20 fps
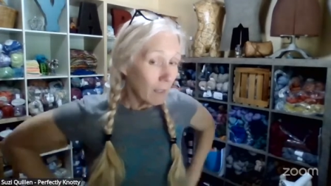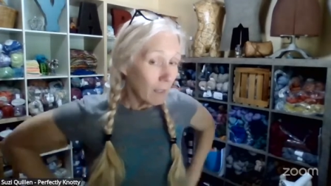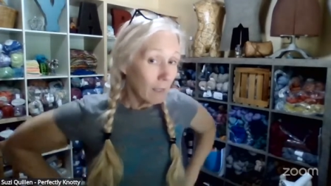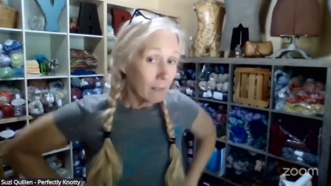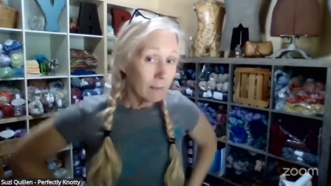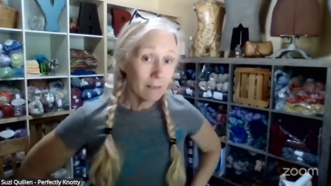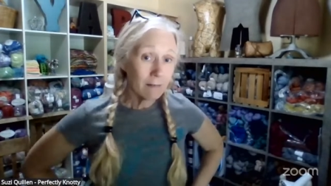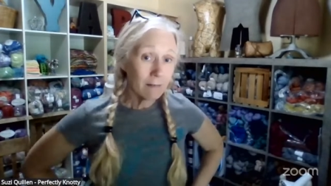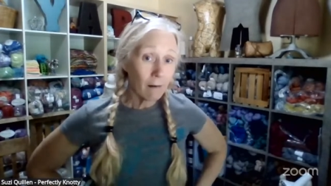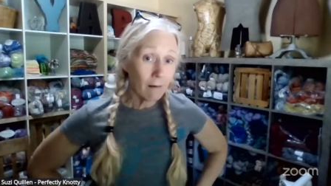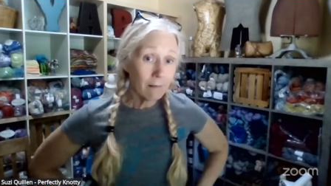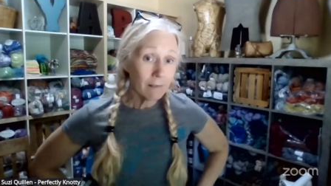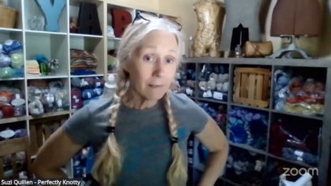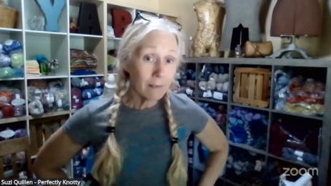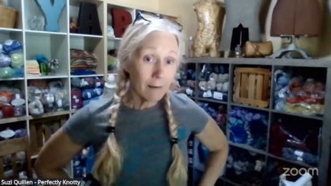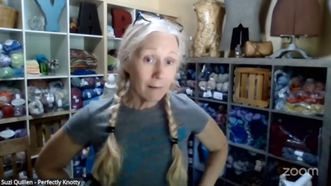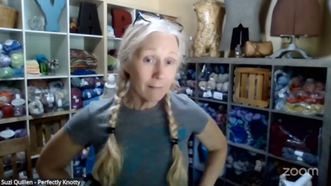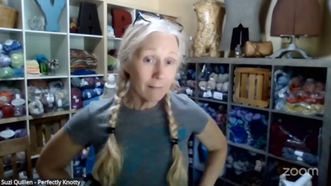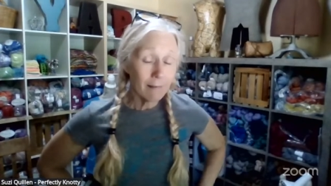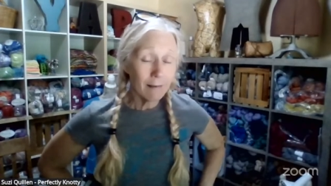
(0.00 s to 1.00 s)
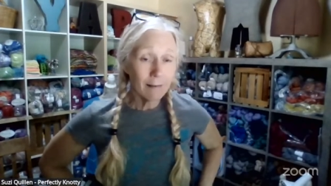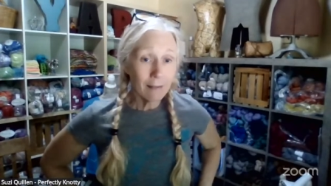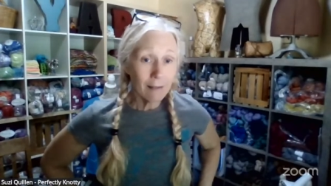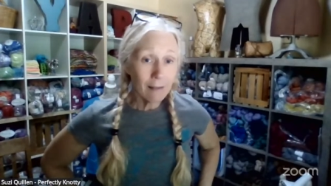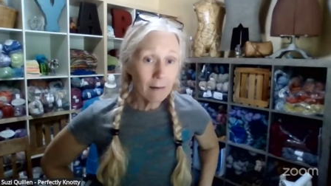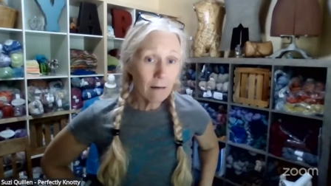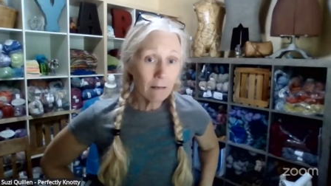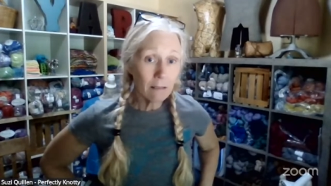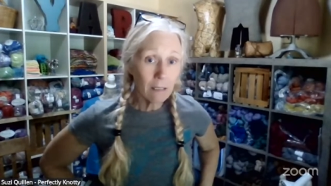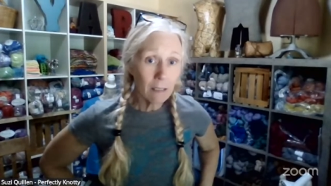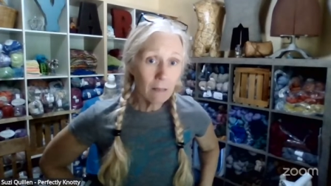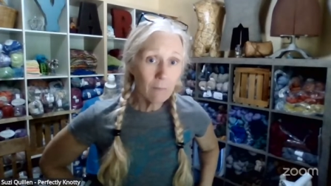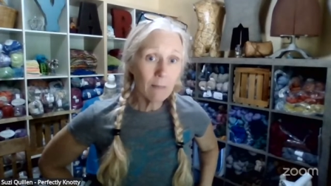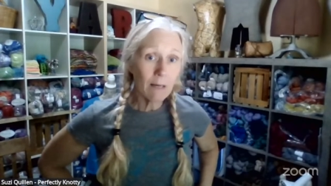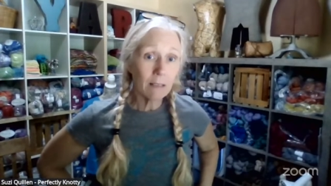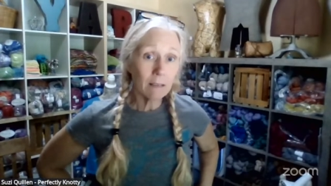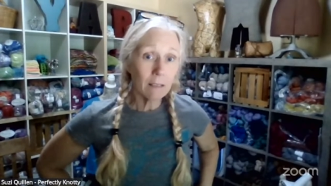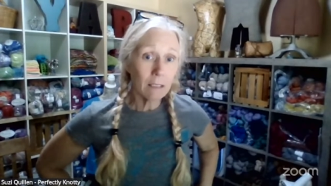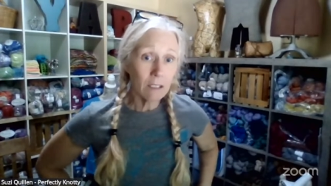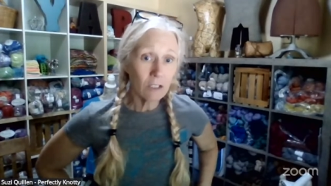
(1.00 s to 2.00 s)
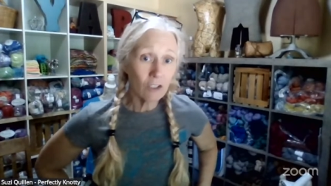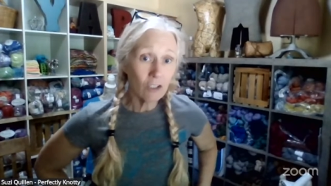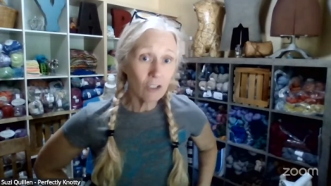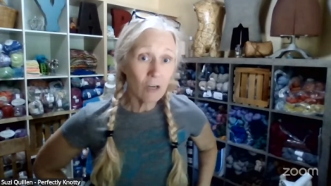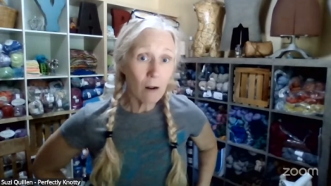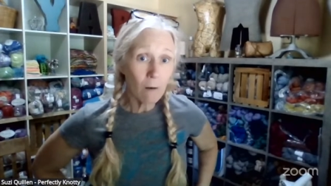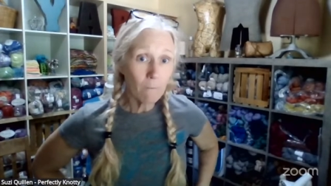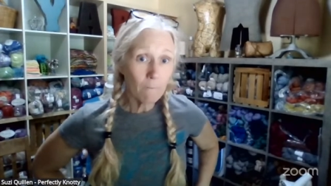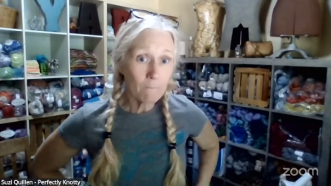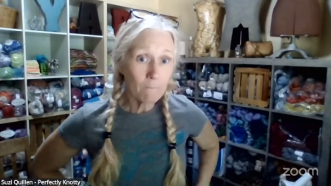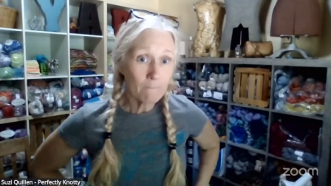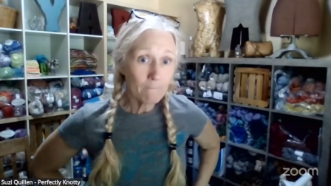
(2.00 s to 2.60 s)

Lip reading: It doesn't cost anything to get on the email list, you know?